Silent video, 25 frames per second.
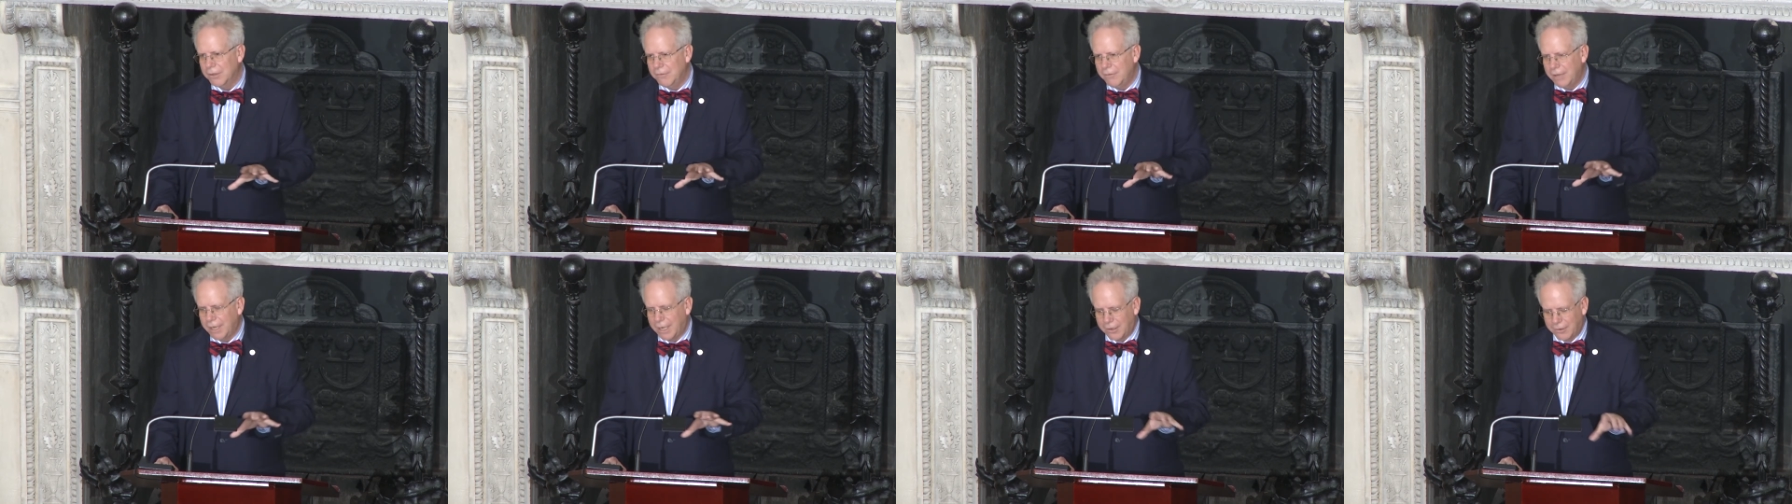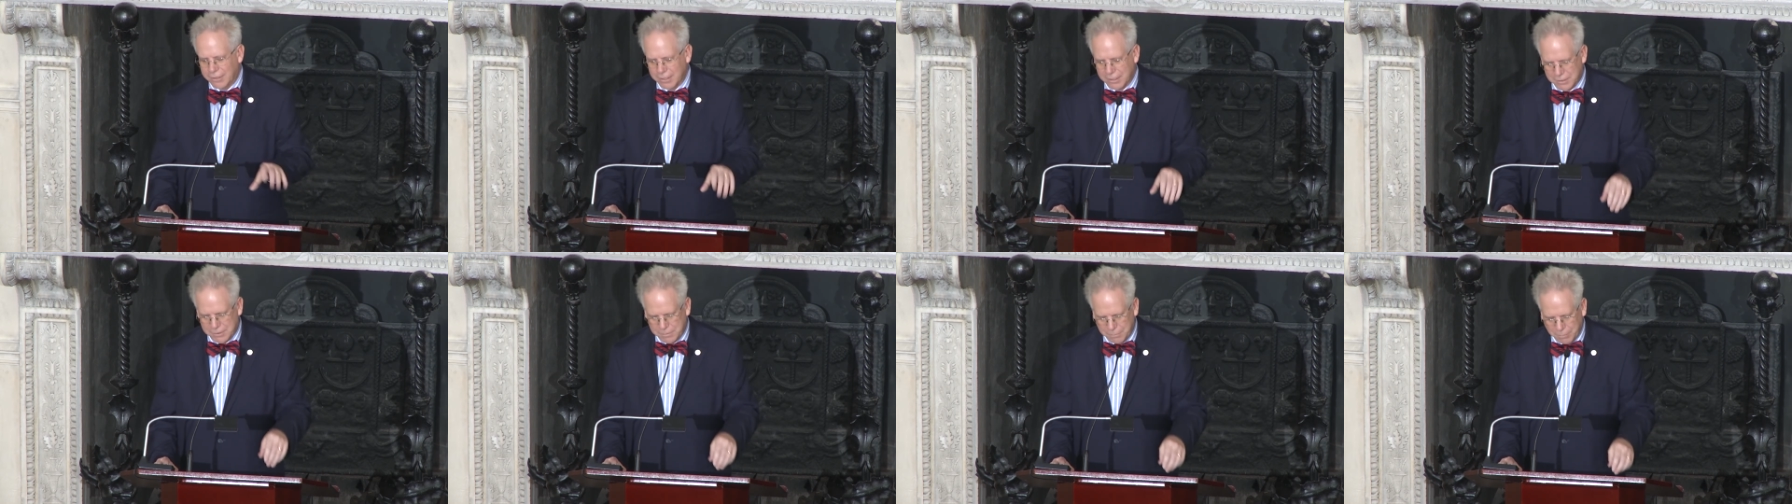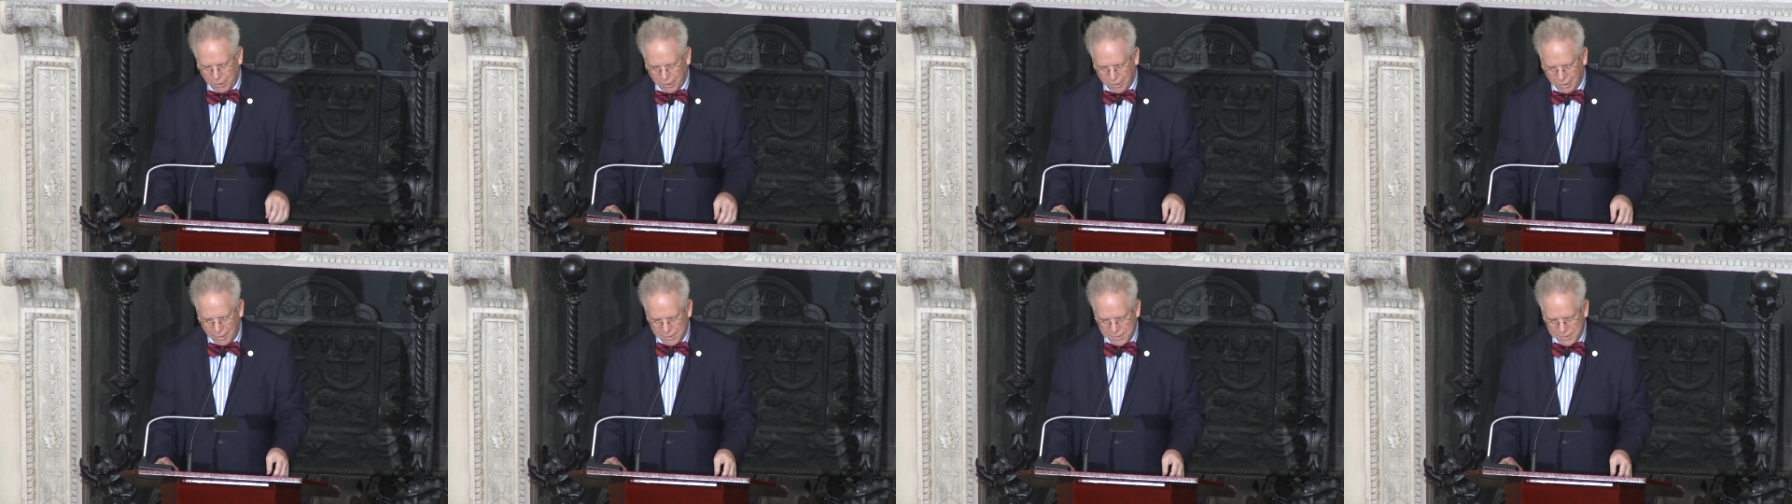the various
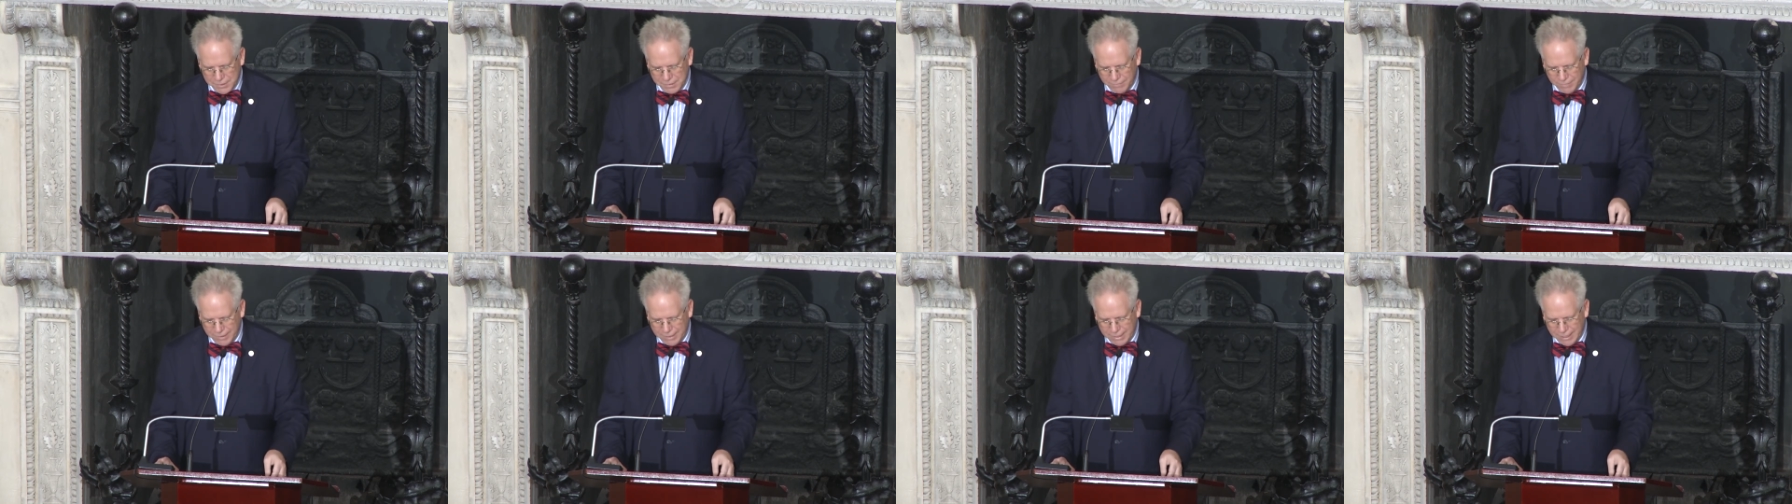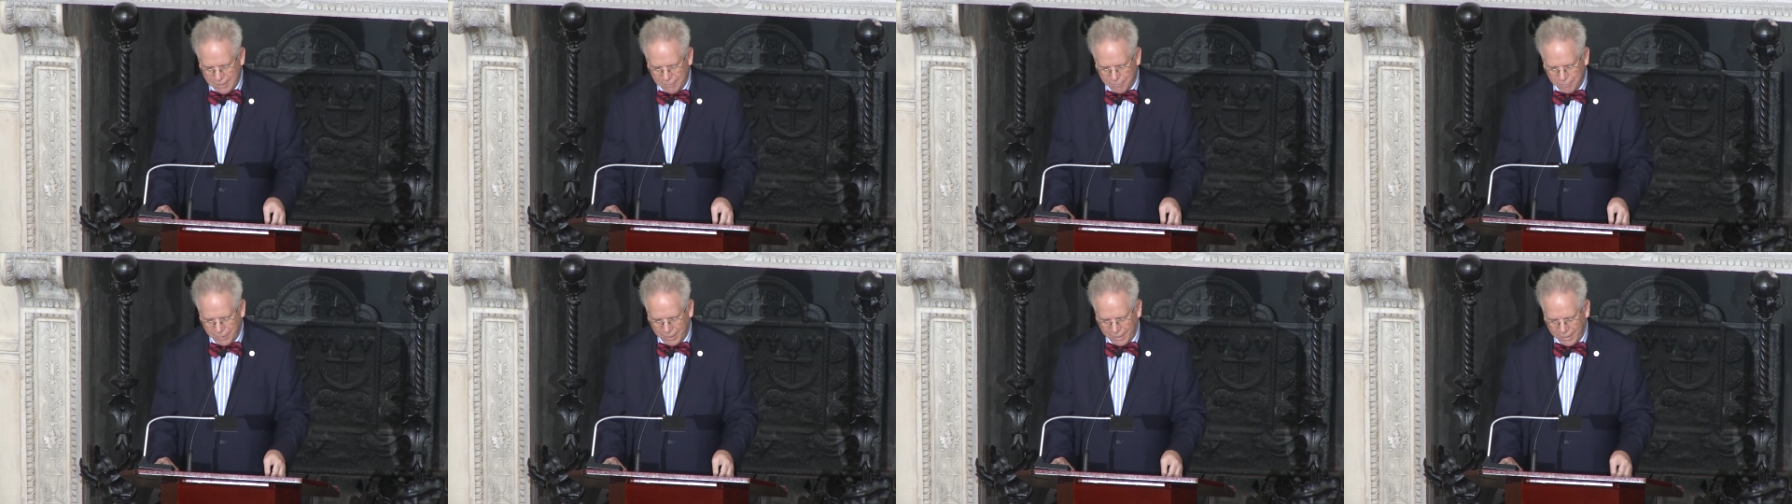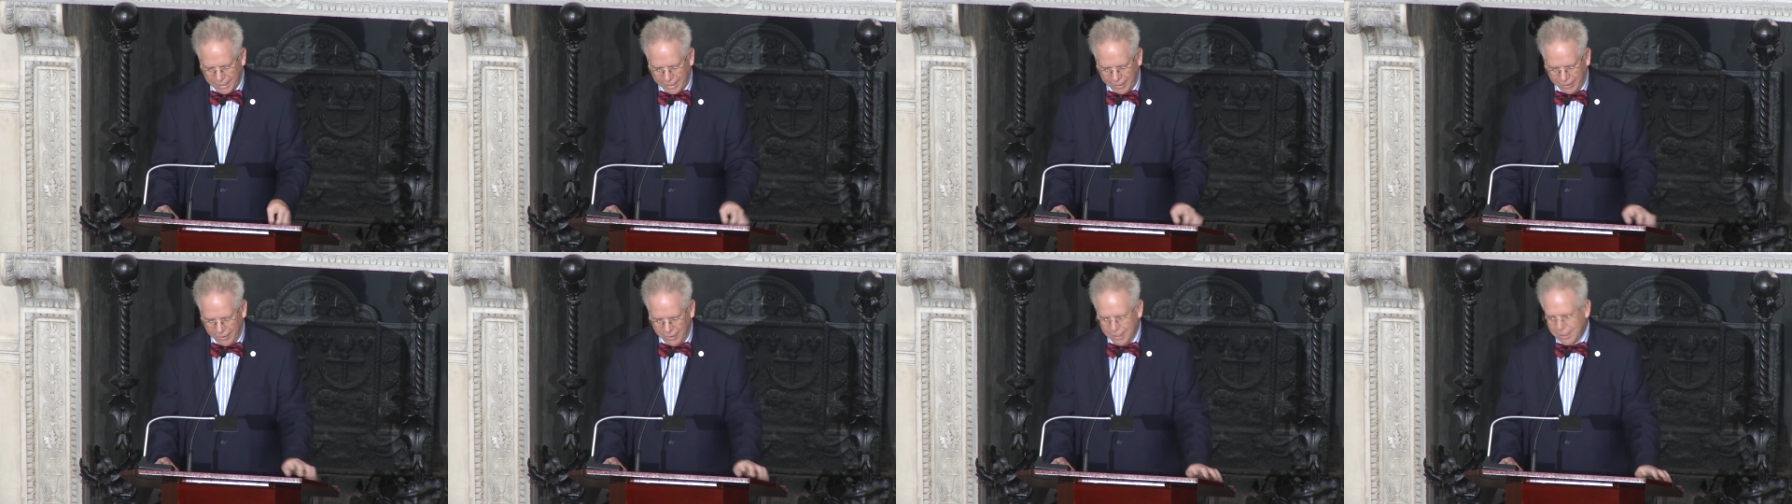parts of the
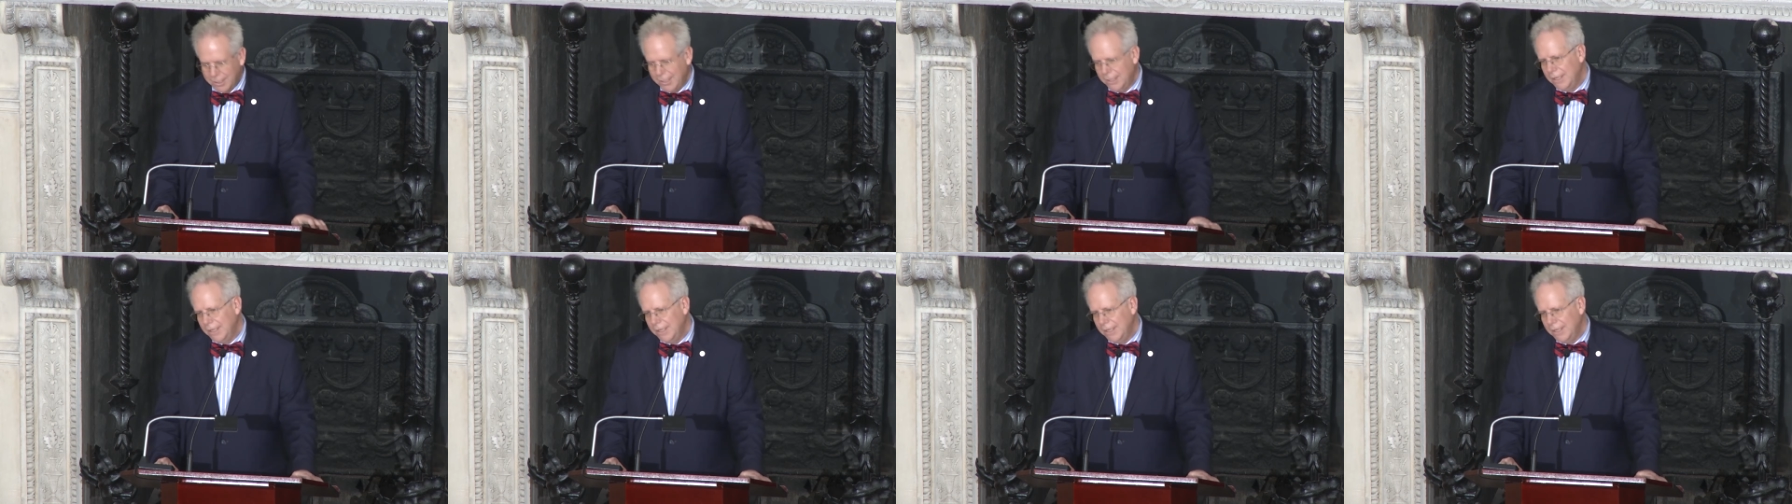empire,